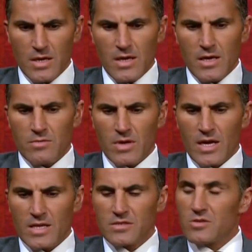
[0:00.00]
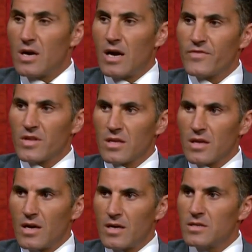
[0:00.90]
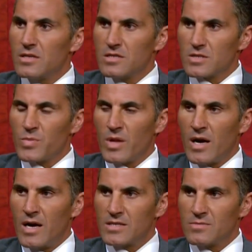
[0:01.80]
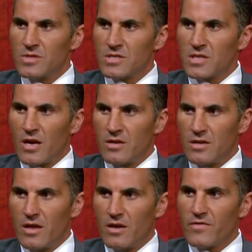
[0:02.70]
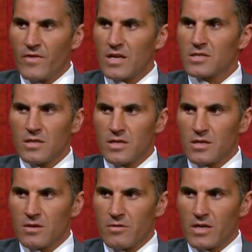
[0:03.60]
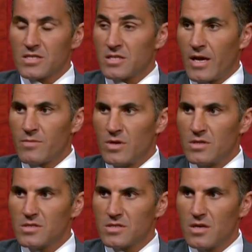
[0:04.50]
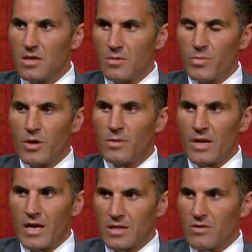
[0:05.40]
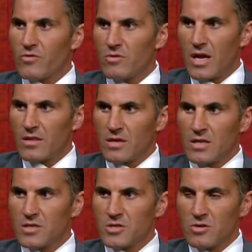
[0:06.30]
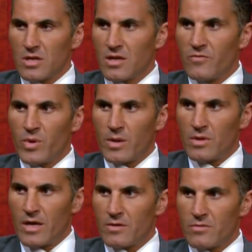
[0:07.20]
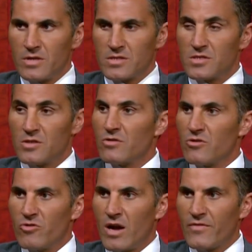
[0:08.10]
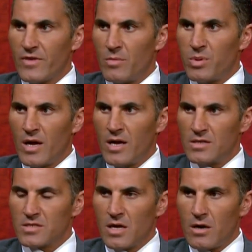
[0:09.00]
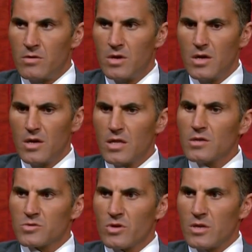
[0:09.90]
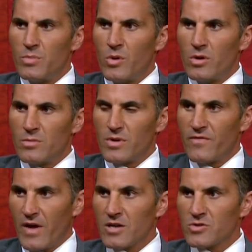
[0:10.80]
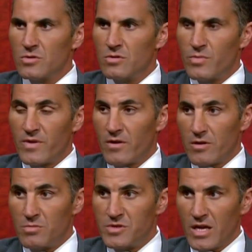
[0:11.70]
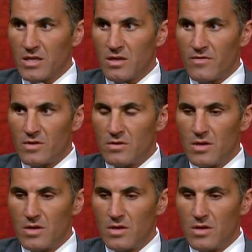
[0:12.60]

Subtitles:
in regards to drafting Indigenous players, and we just don't need those factually incorrect statements permeating throughout the industry to give people other reasons not to draft our players. So I think it's really important to be factual, be very objective, and